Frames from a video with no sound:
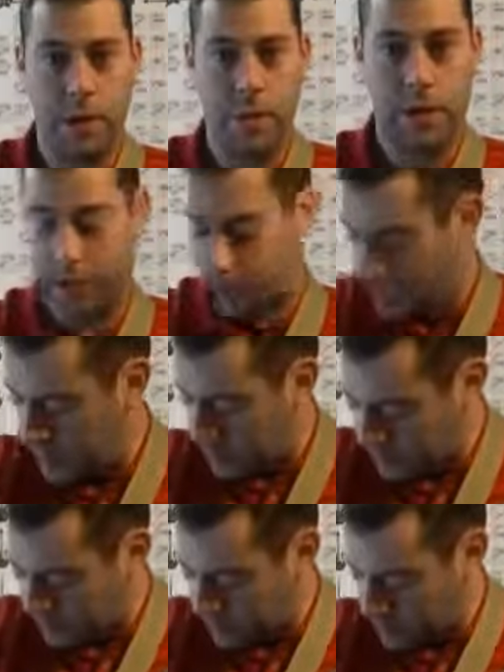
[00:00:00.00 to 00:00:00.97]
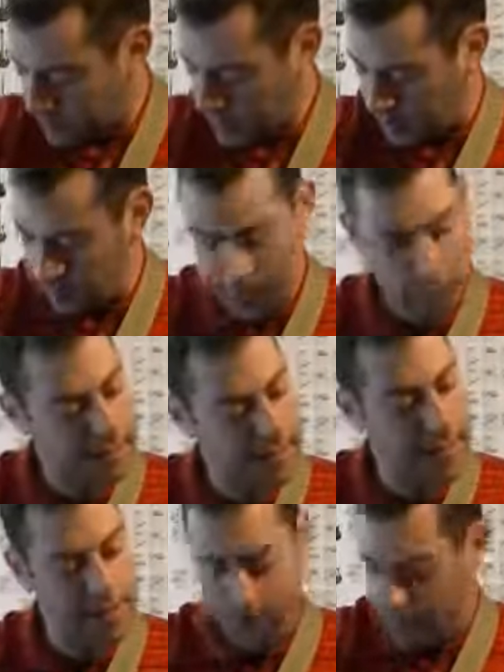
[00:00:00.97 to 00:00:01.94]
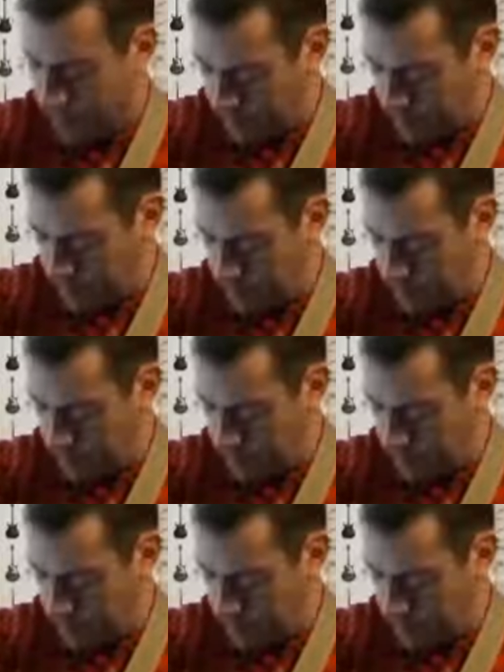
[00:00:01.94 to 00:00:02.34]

because then instead of picking down here,